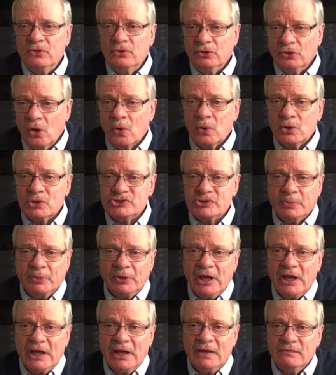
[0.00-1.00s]
lower
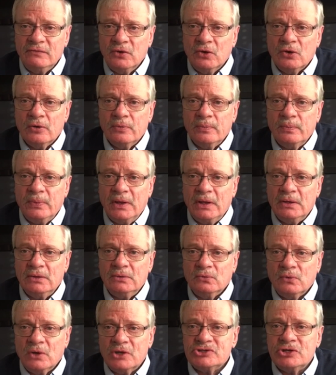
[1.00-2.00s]
supply of Europe and
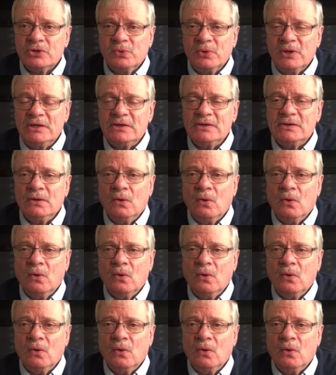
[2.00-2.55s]
Russia wheat,